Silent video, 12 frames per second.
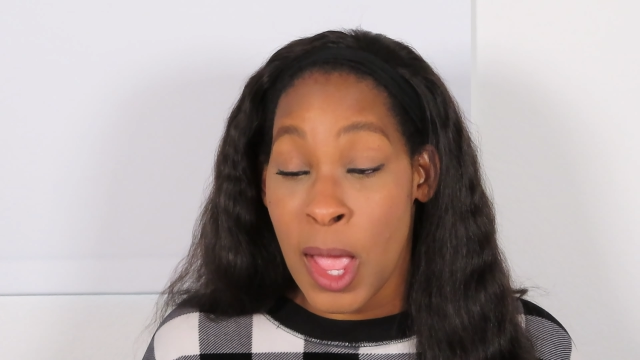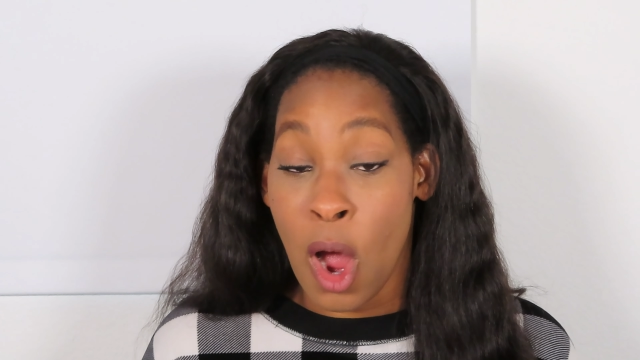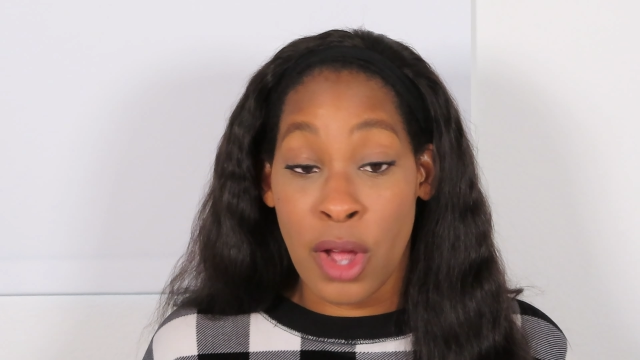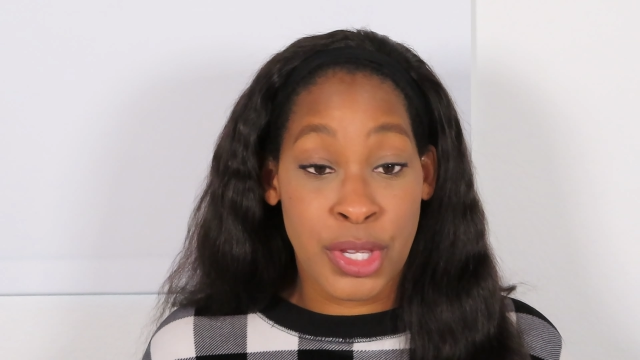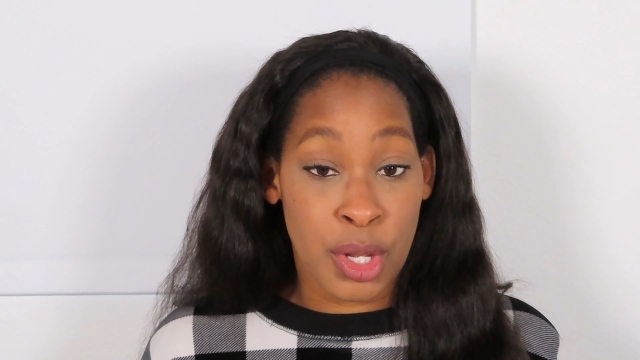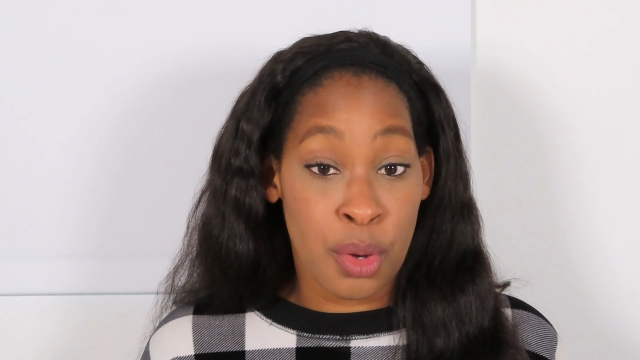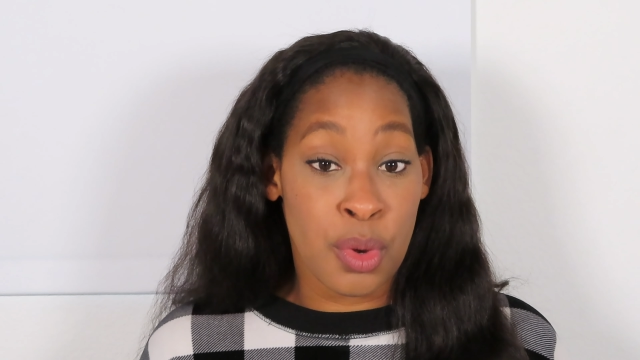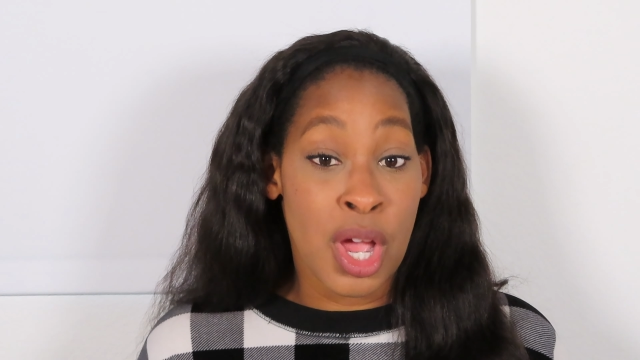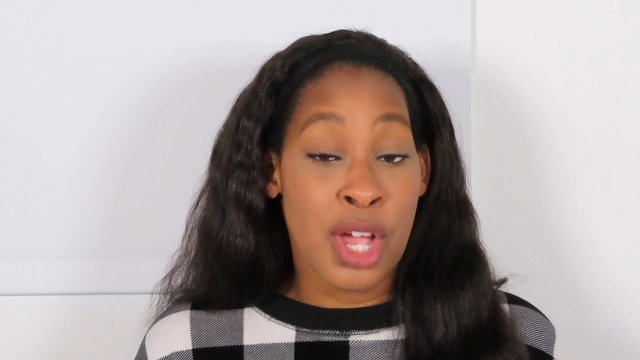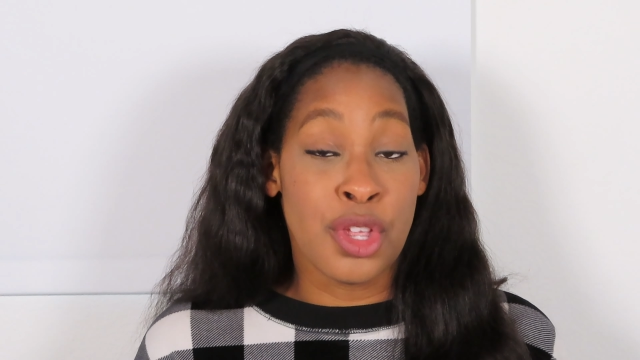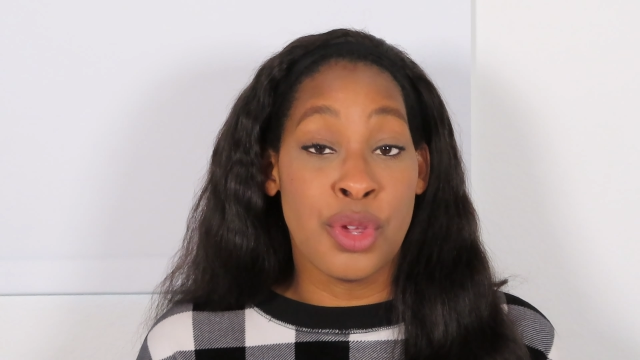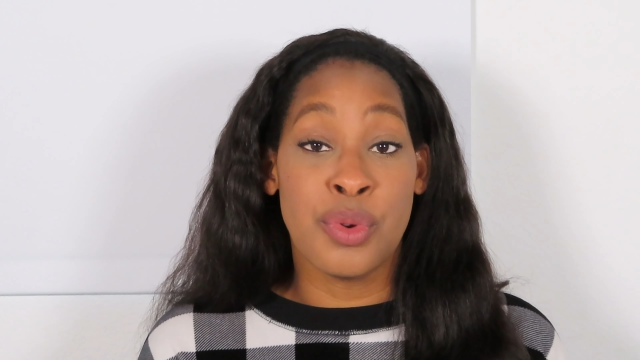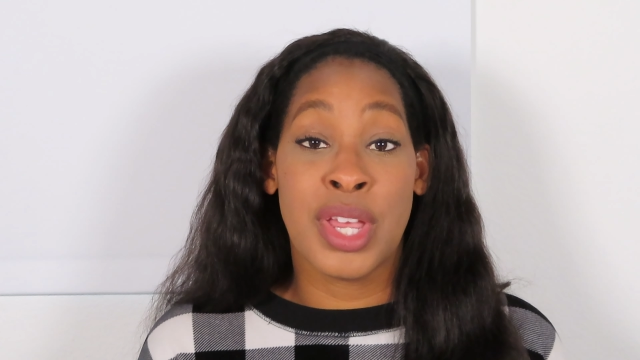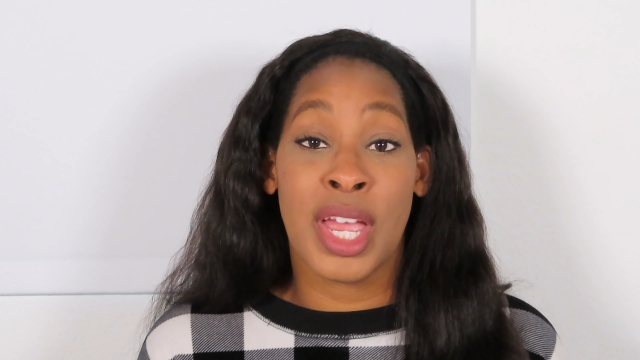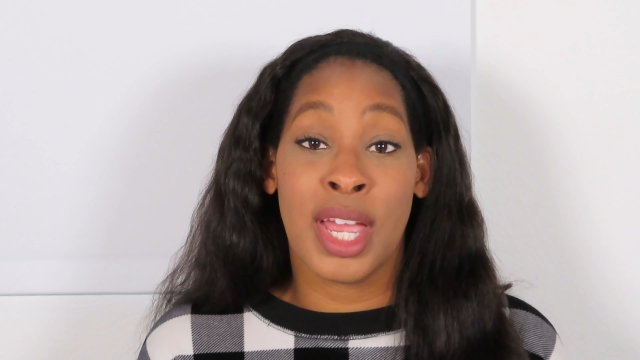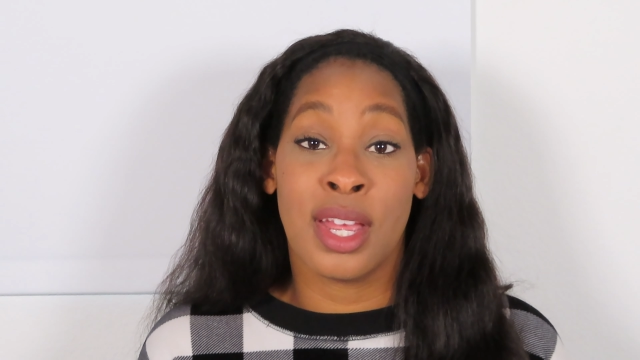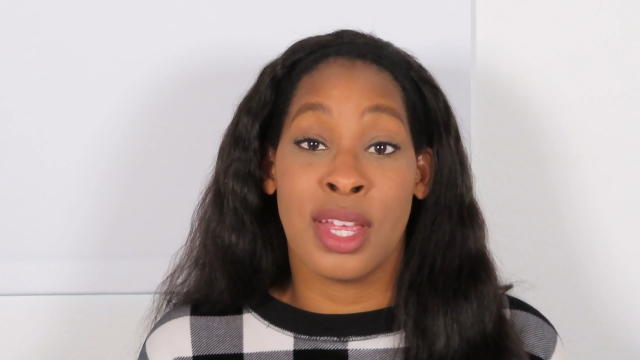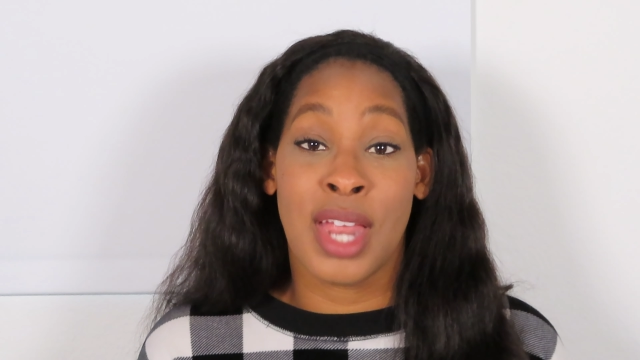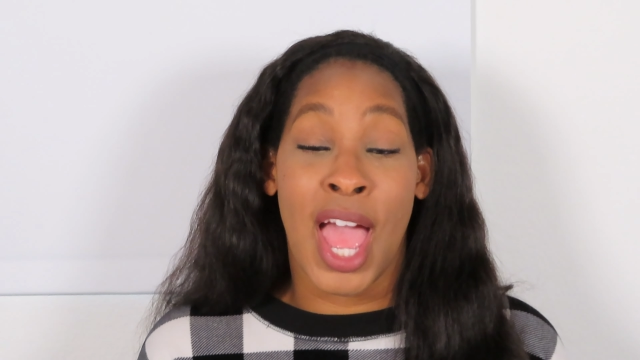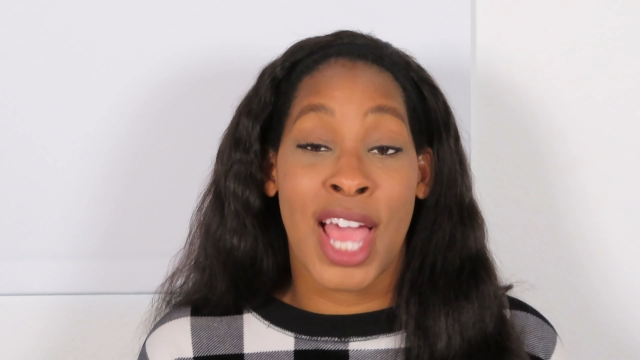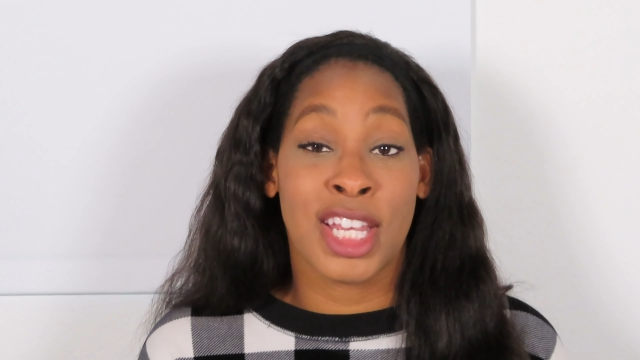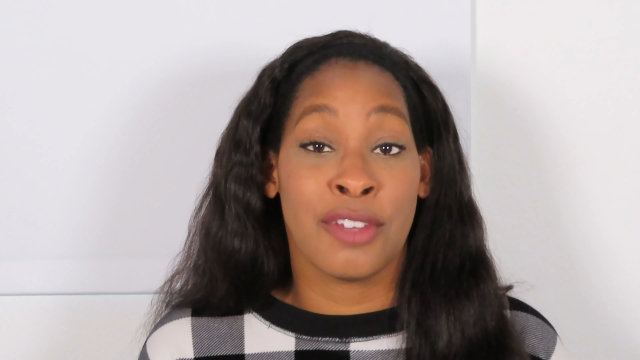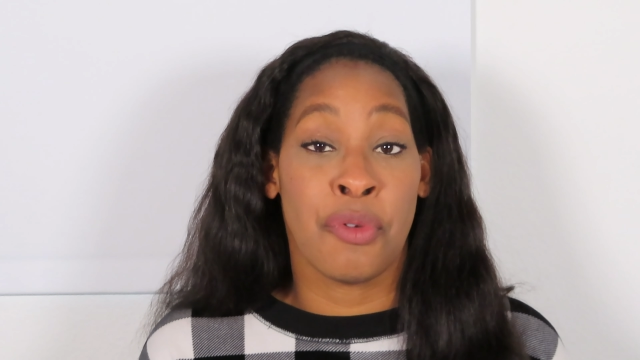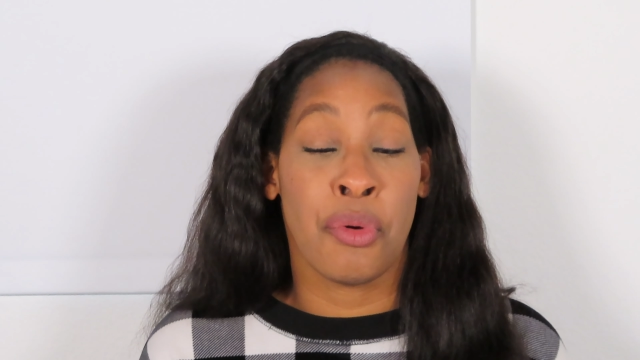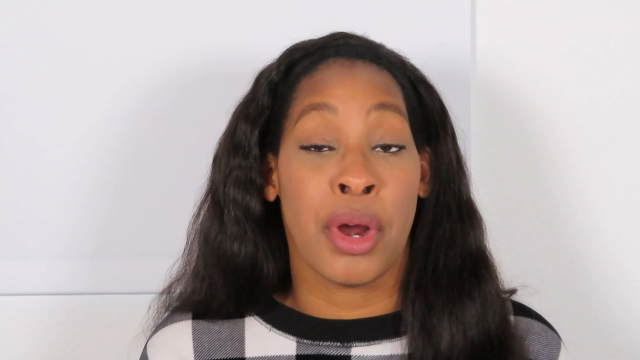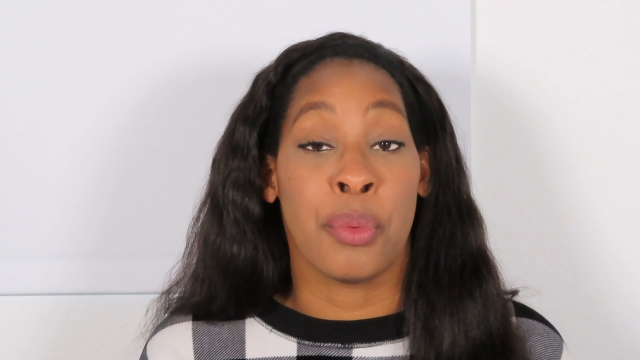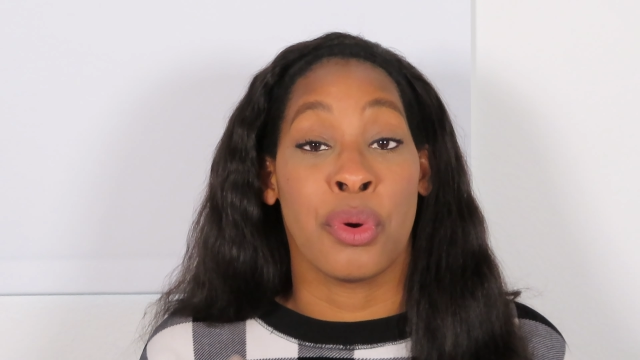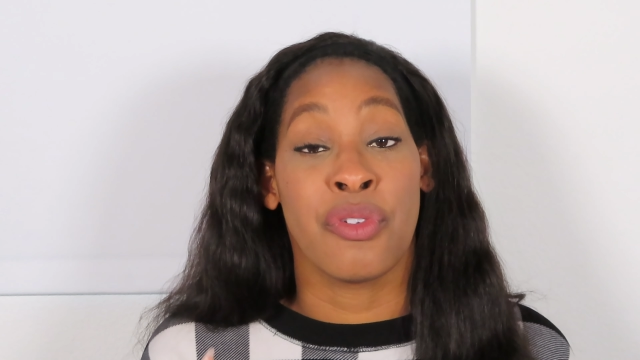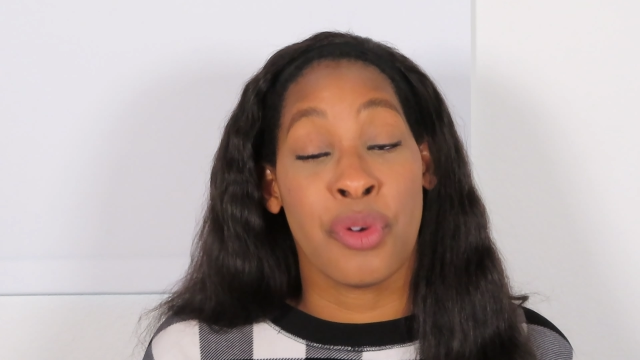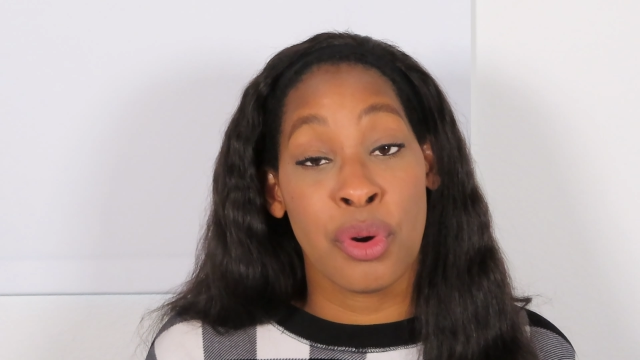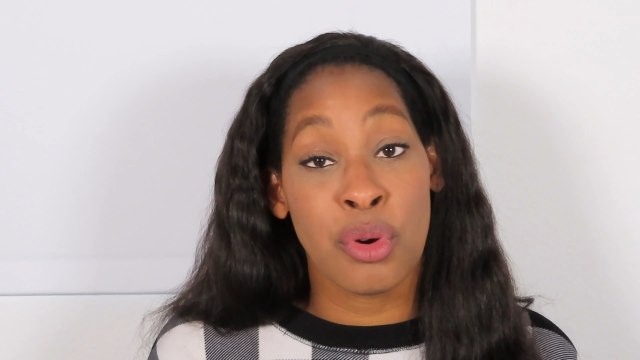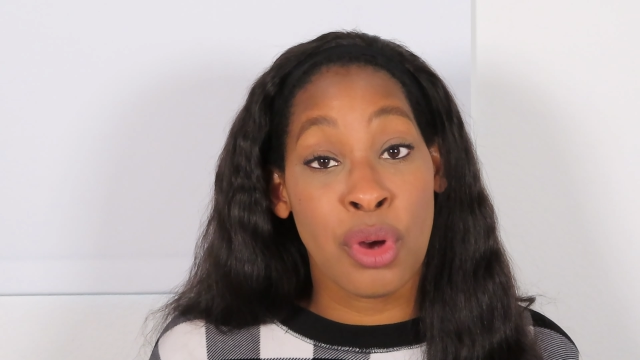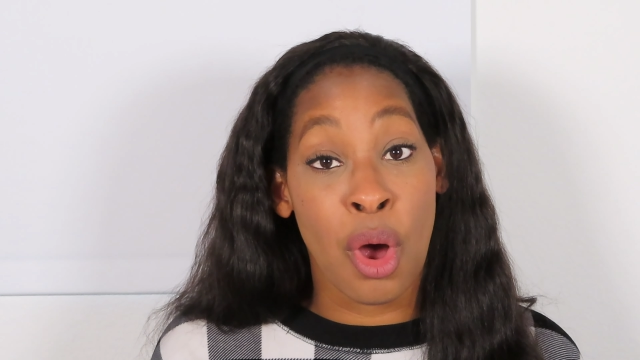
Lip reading: Also, you can ask for a referral